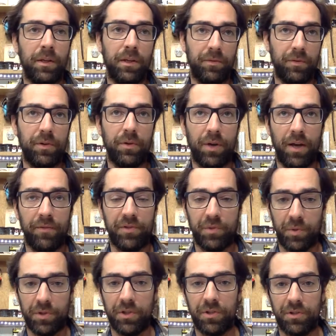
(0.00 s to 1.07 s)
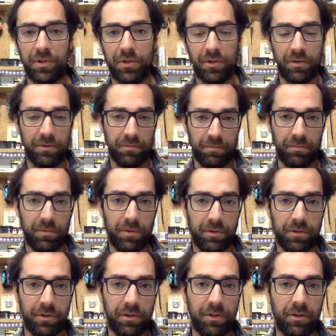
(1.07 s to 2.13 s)
if you don't have switches to
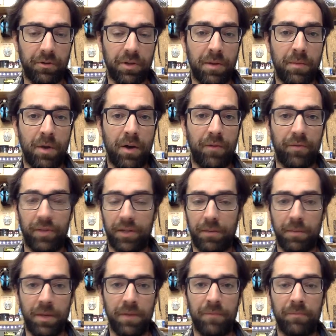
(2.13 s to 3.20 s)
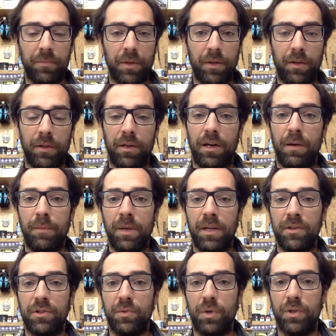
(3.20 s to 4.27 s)
turn them off, like a
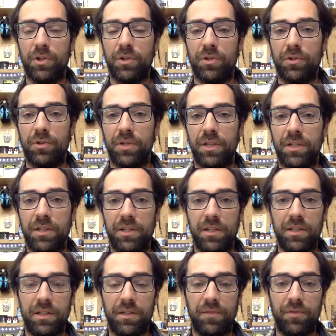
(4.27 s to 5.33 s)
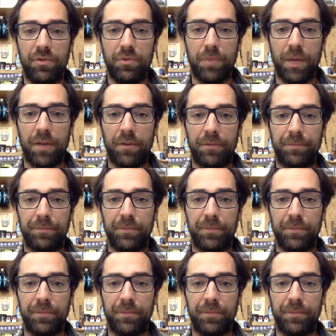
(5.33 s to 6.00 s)
main switch on your DC-DC fuse panel.